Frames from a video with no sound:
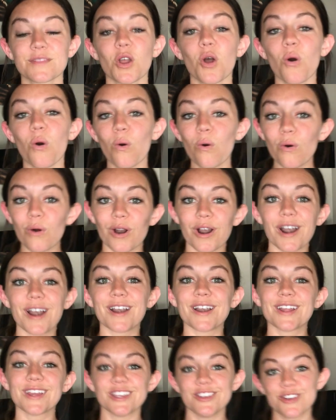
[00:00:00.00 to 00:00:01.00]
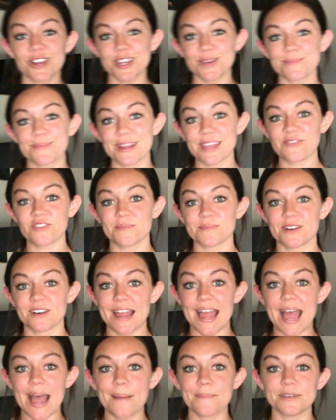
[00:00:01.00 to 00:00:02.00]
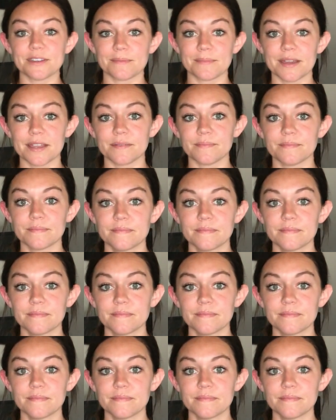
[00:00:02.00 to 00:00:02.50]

or you can breathe from your abdomen.